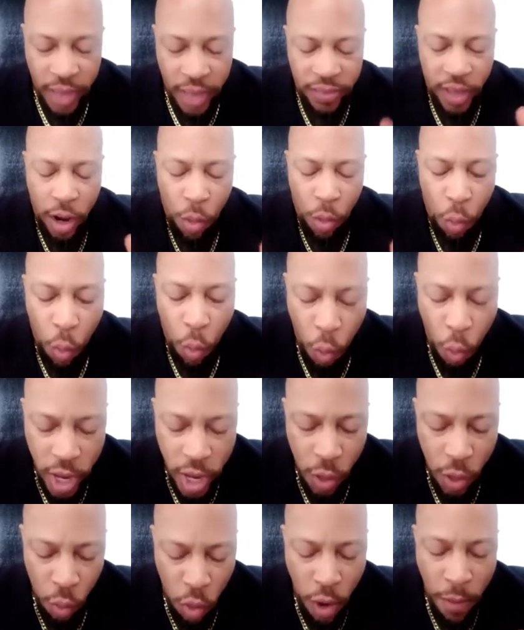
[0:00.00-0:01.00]
that
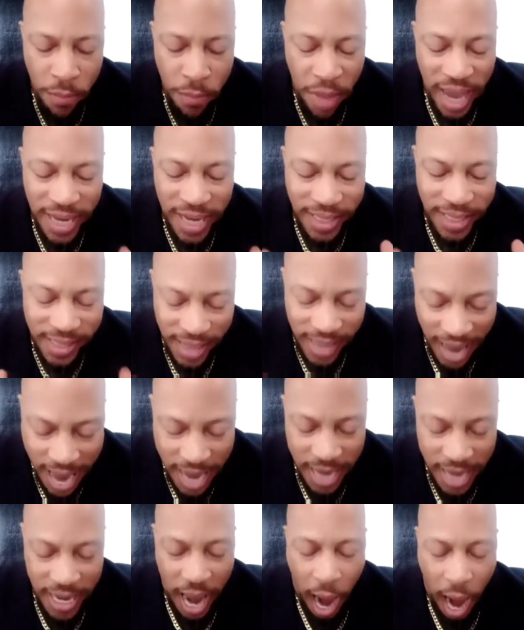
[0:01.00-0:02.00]
we will
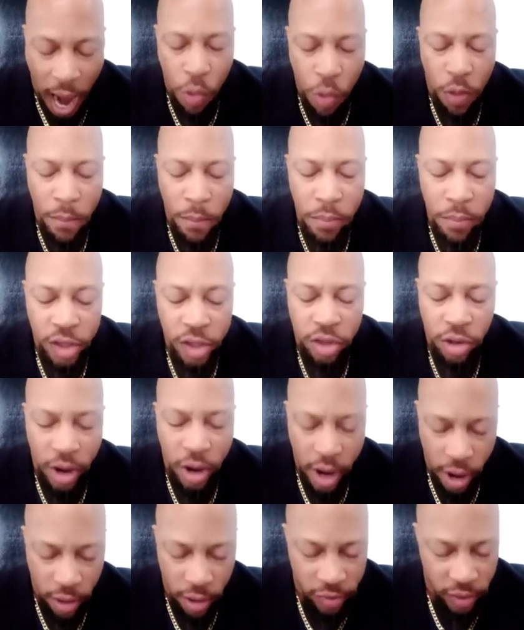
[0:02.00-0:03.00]
maintain our mental
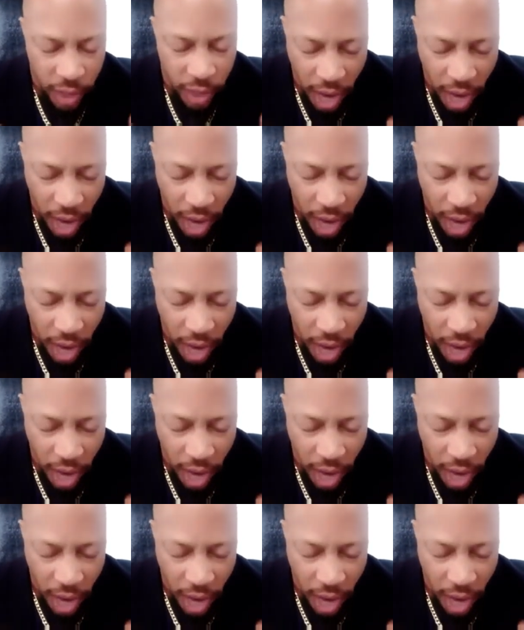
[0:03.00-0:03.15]
health.